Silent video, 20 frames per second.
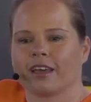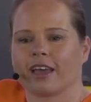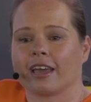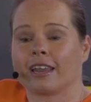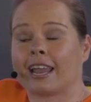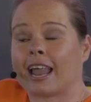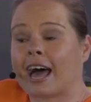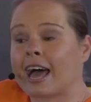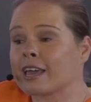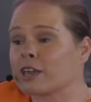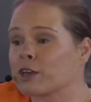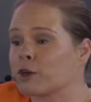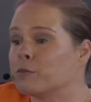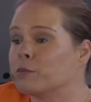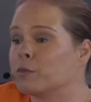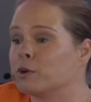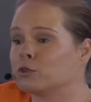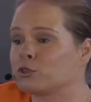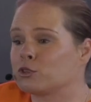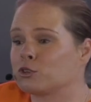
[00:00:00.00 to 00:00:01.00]
And like
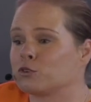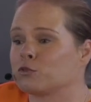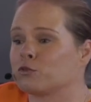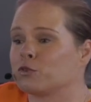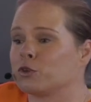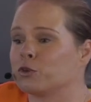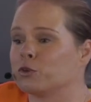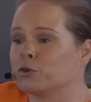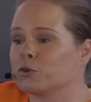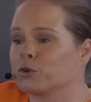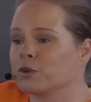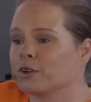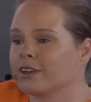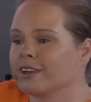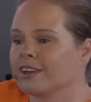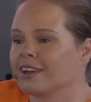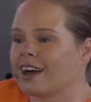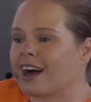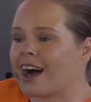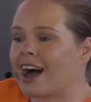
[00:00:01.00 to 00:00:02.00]
most of you,
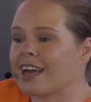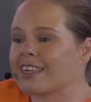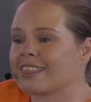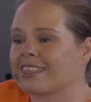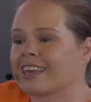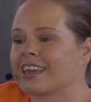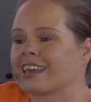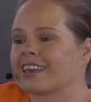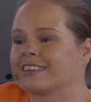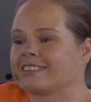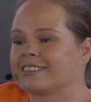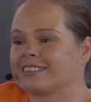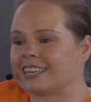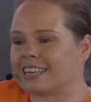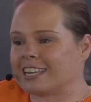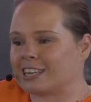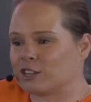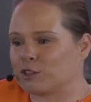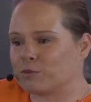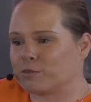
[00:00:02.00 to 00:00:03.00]
I think it's a
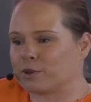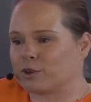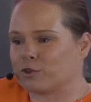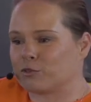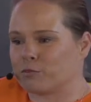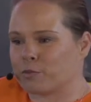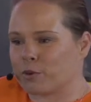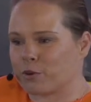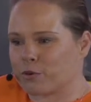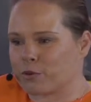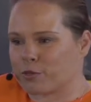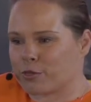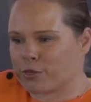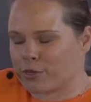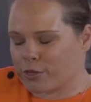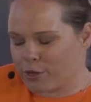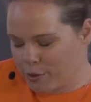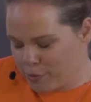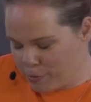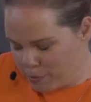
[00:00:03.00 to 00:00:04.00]
little bit of
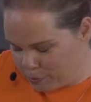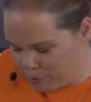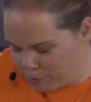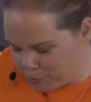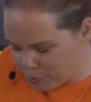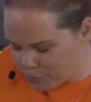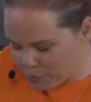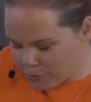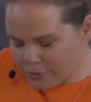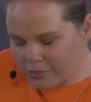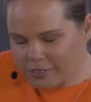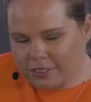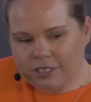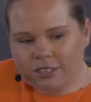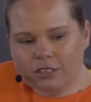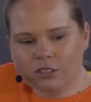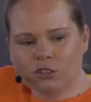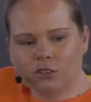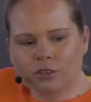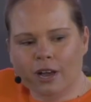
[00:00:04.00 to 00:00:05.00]
both.
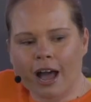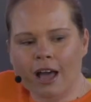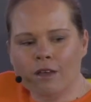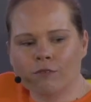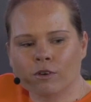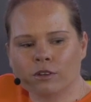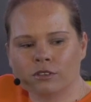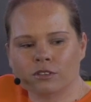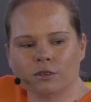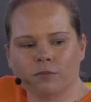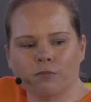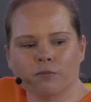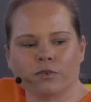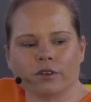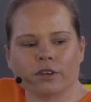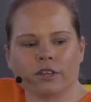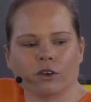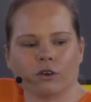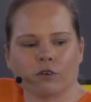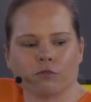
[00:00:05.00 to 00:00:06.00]
So I've got some
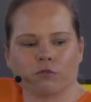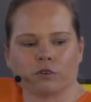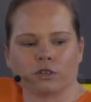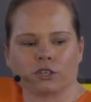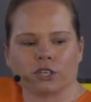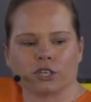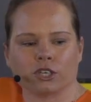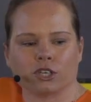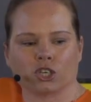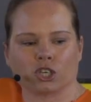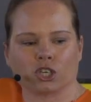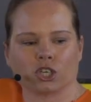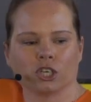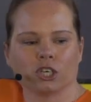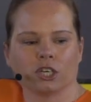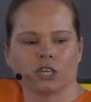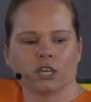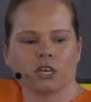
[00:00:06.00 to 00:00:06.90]
video footage